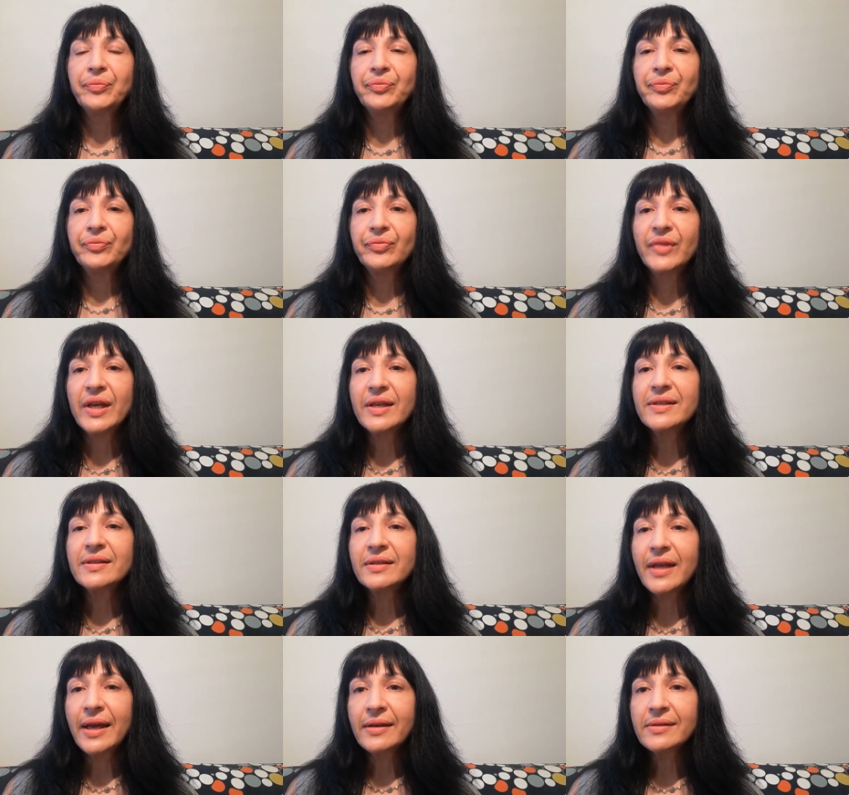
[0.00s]
There is
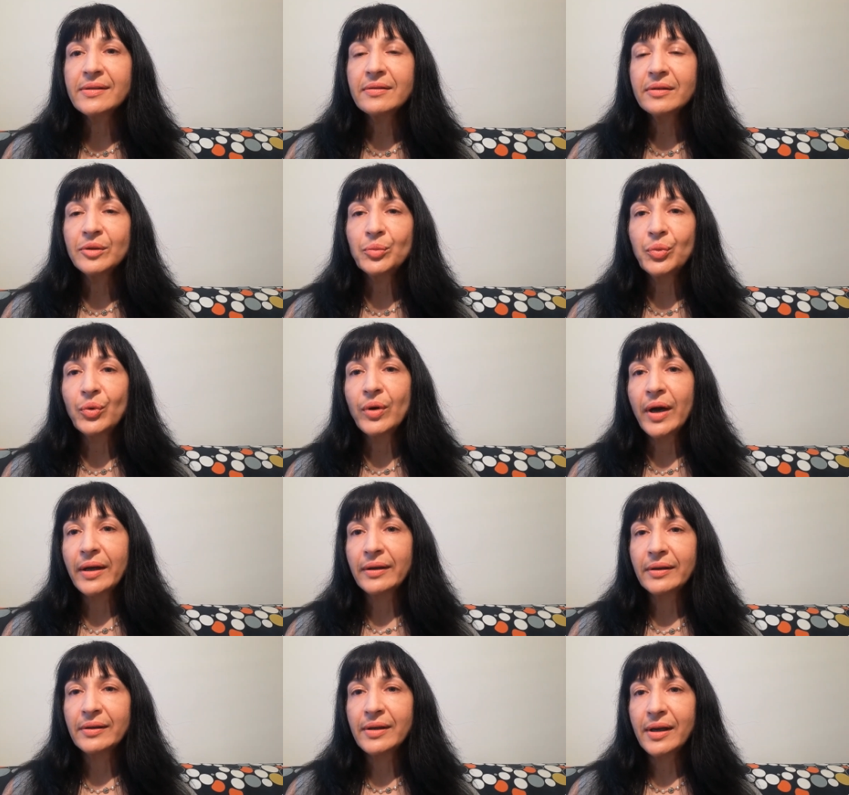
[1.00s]
an excellent book I
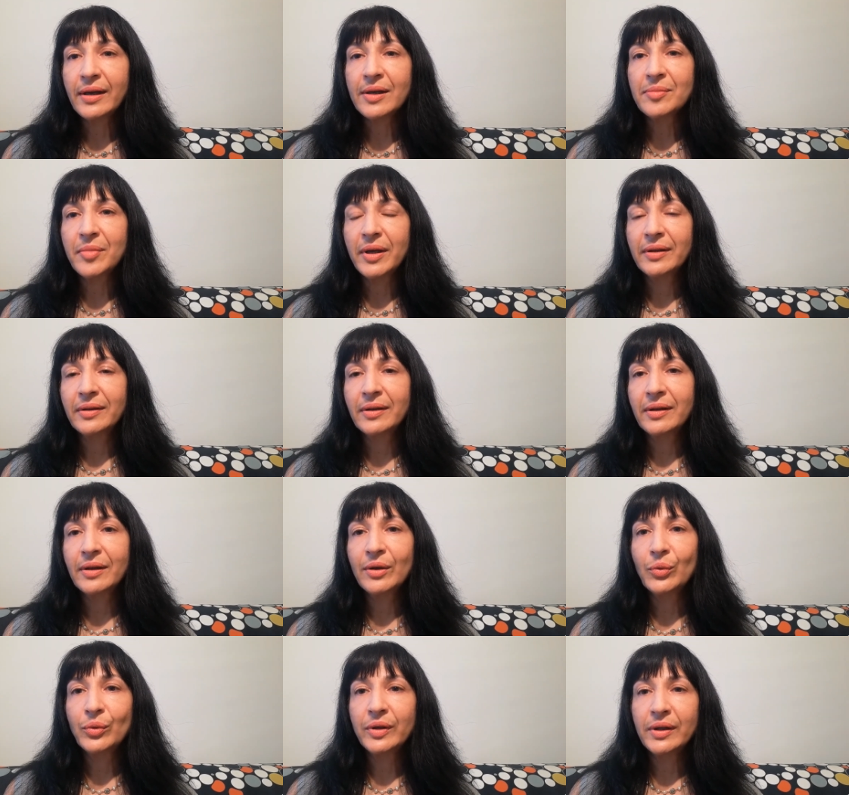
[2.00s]
can recommend
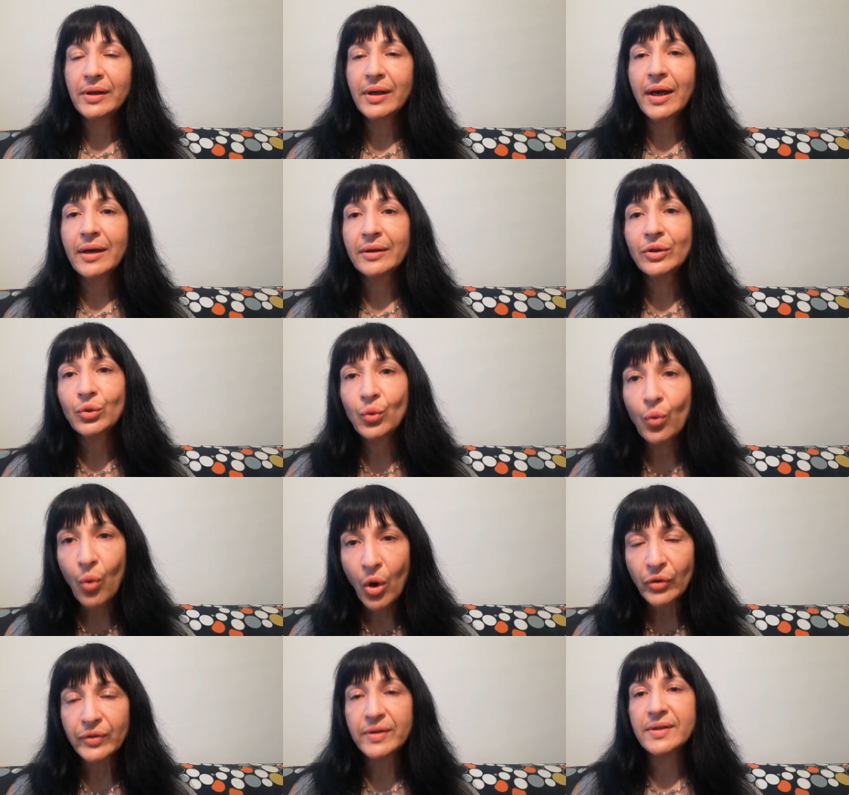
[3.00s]
here with regard to
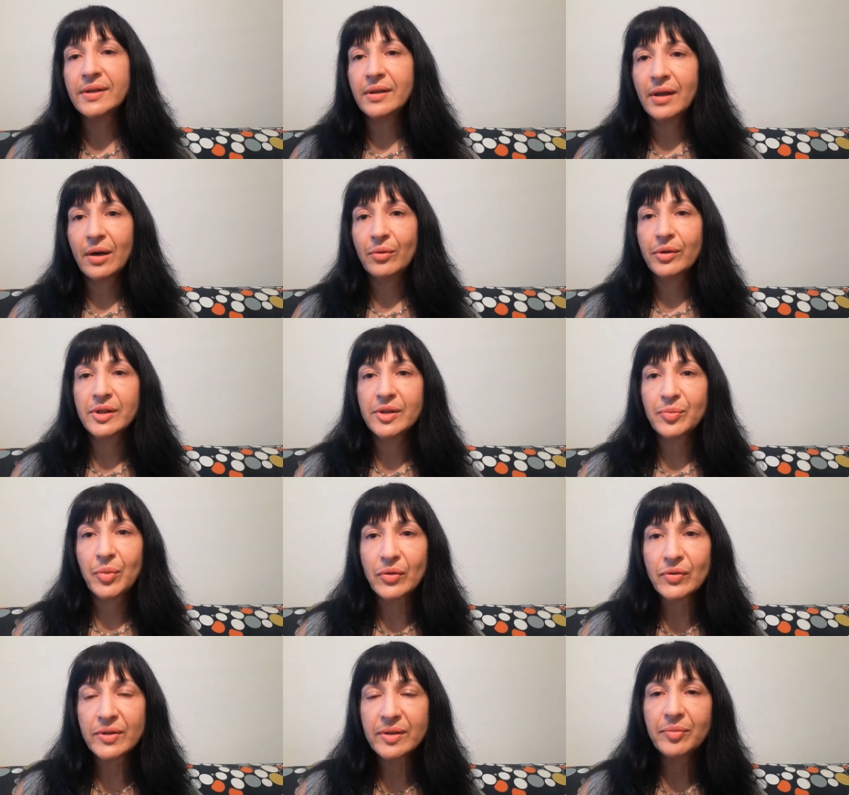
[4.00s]
what is in our
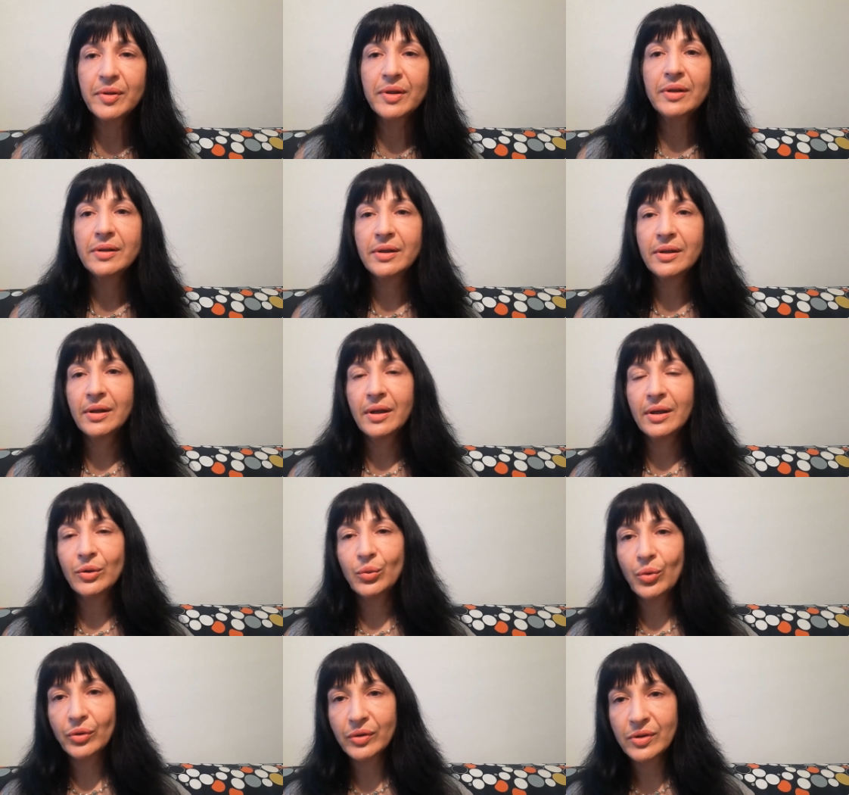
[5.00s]
responsibility
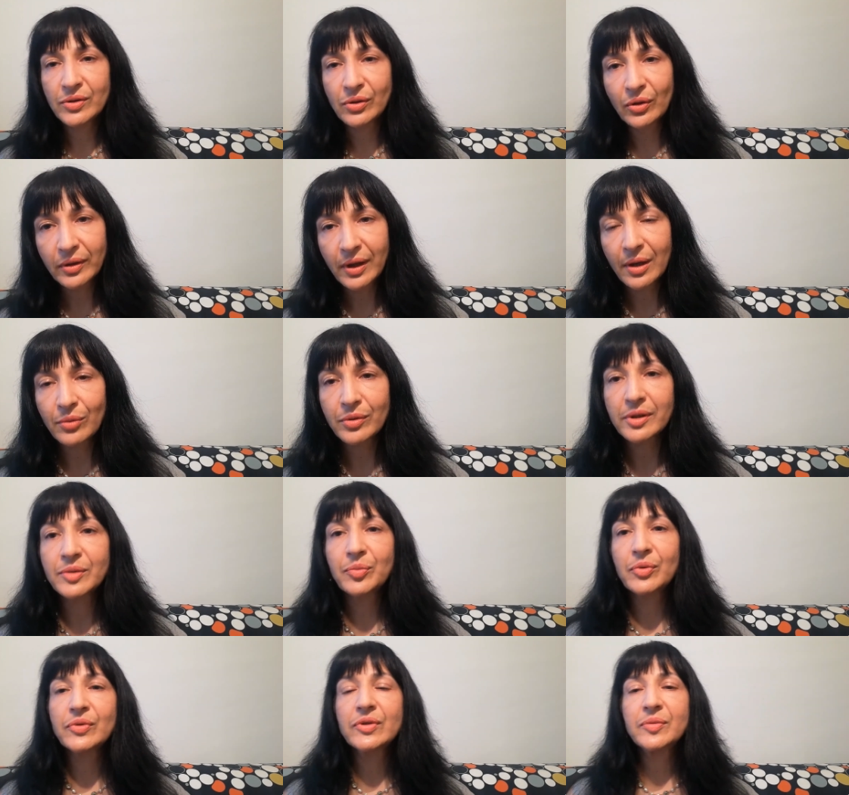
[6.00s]
and what is not our
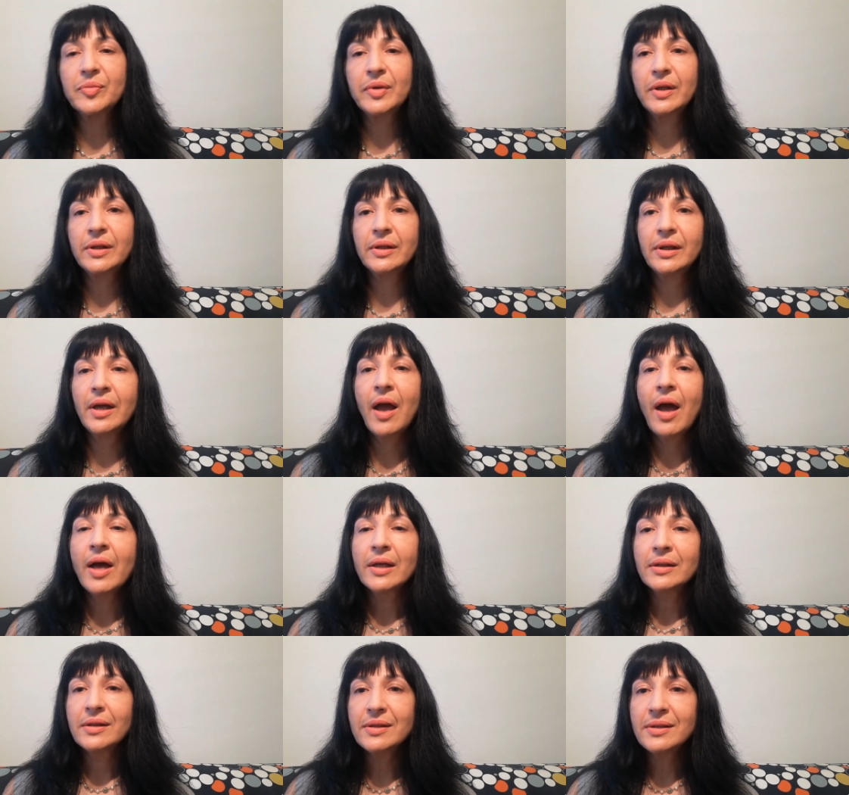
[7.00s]
responsibility.
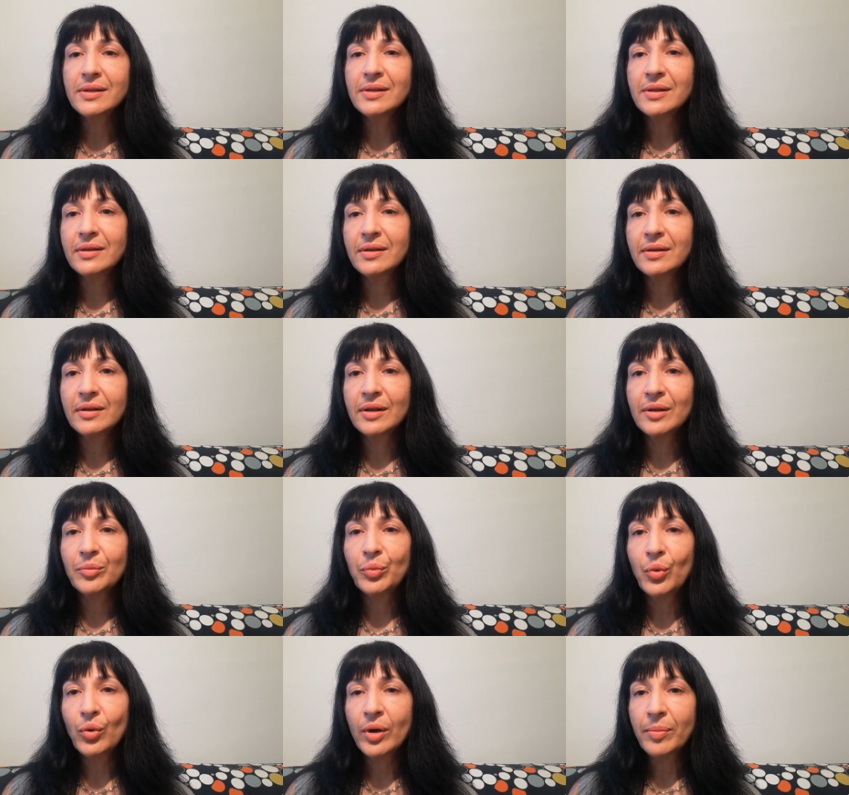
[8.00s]
This is the
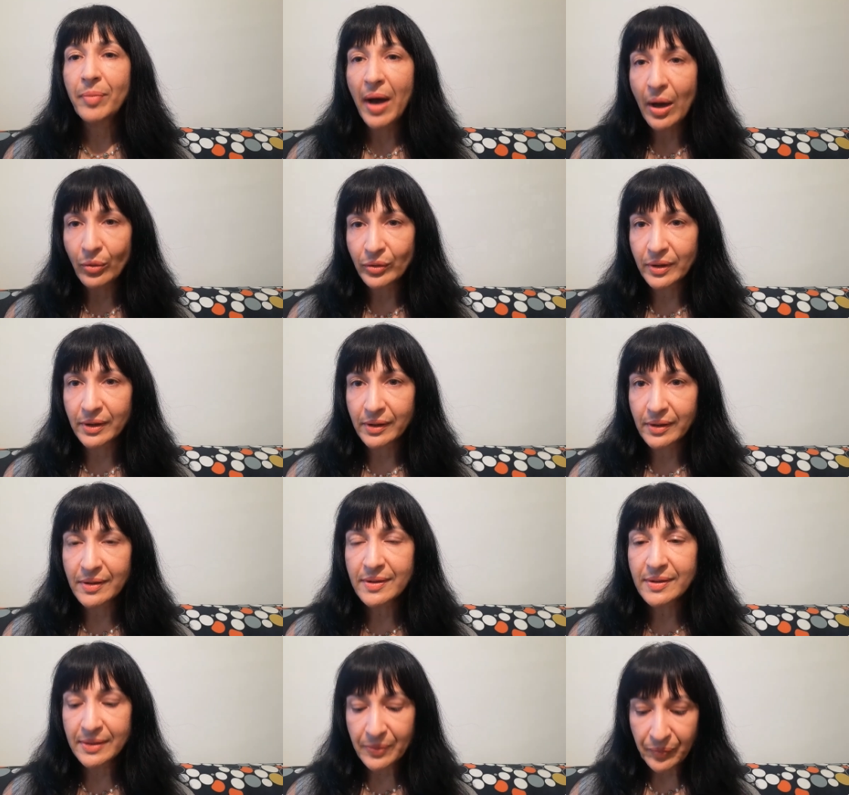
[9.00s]
book
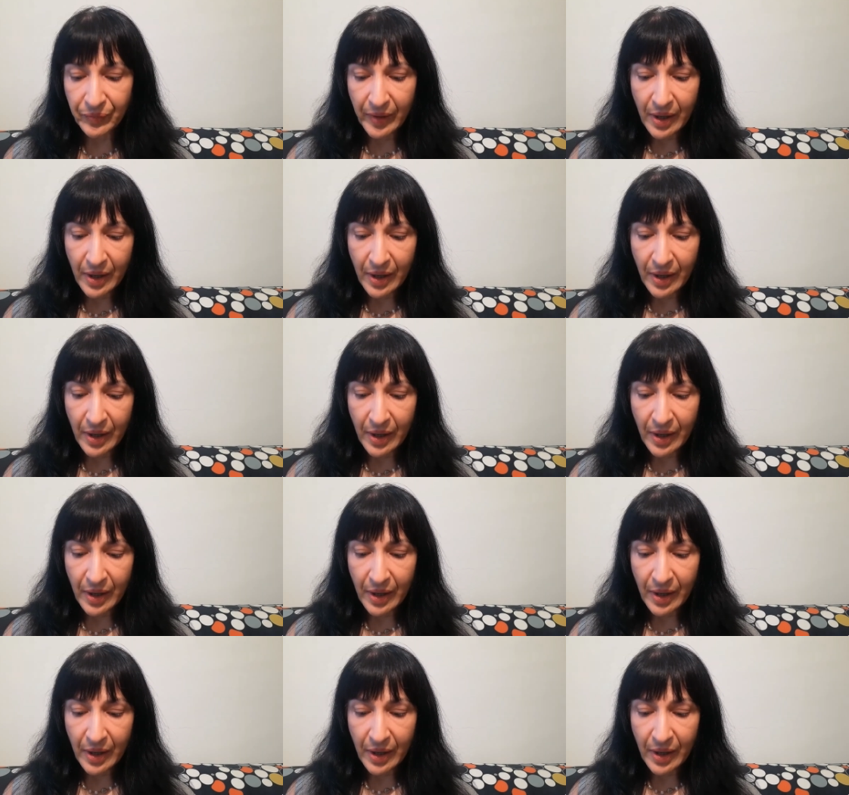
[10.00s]
Boundaries.